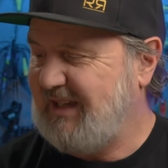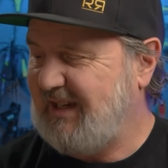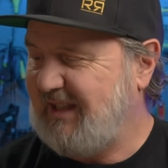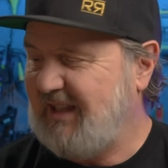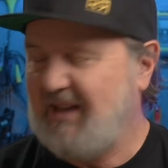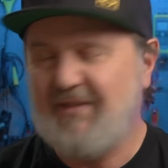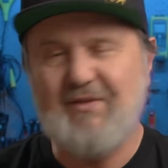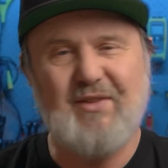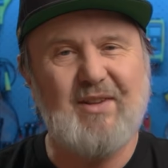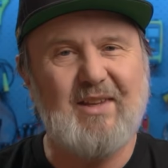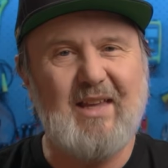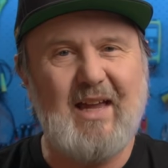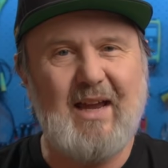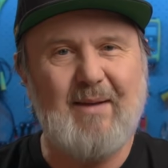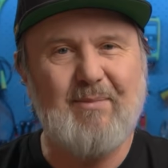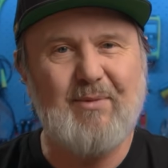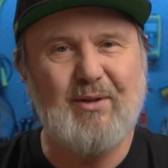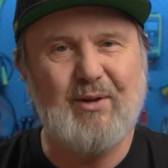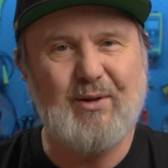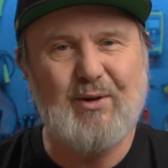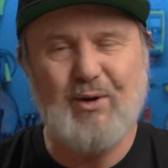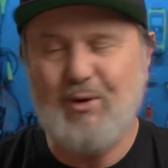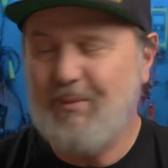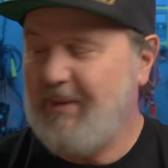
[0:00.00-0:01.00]
I love the name,
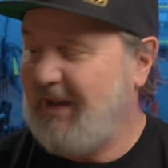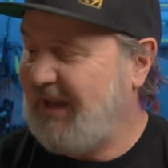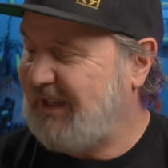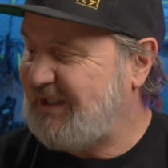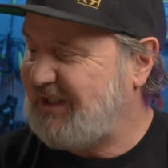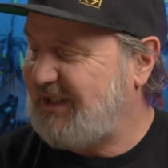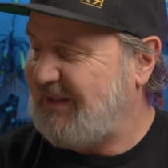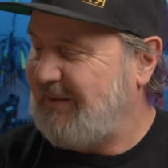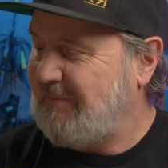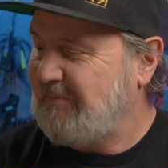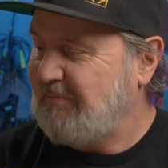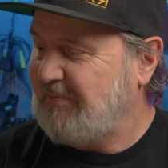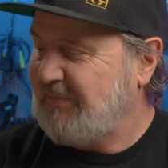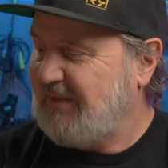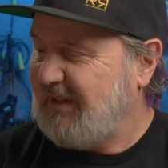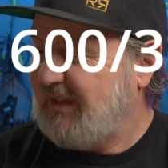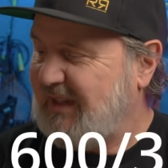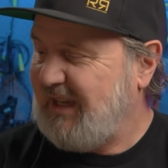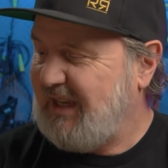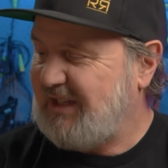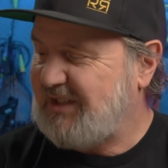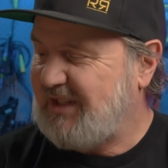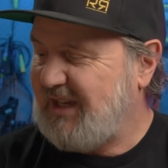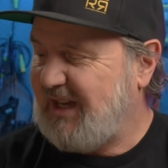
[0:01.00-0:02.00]
the CoolMax
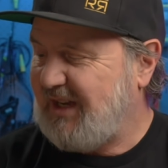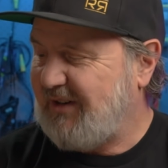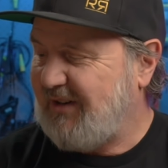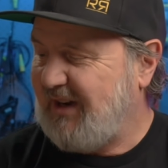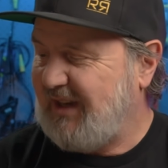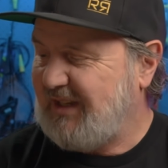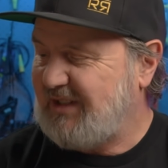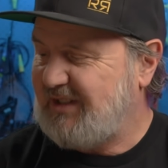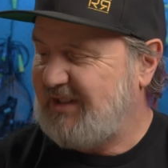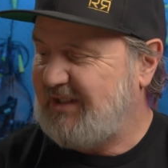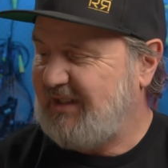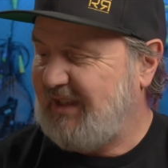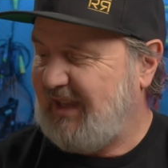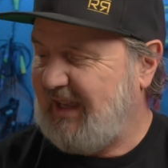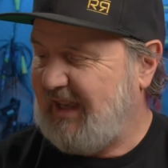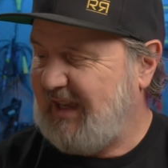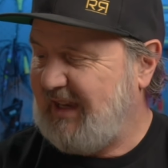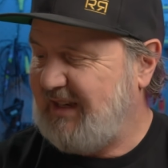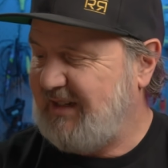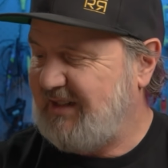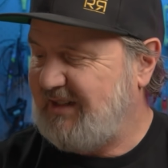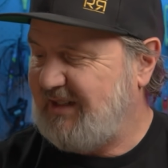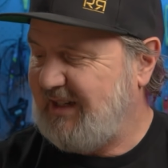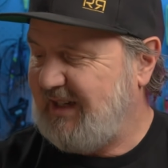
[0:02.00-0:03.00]
SRX,
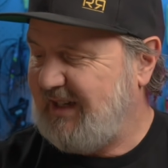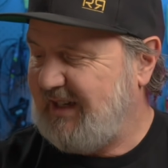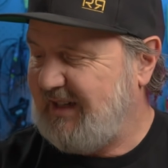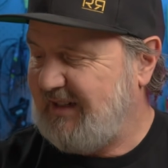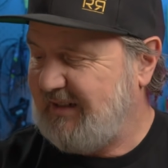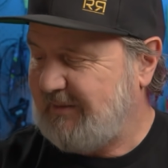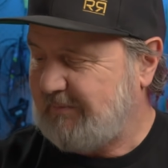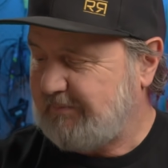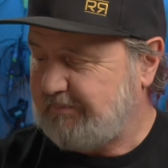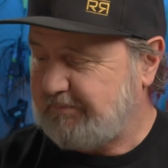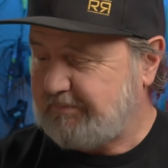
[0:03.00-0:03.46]
and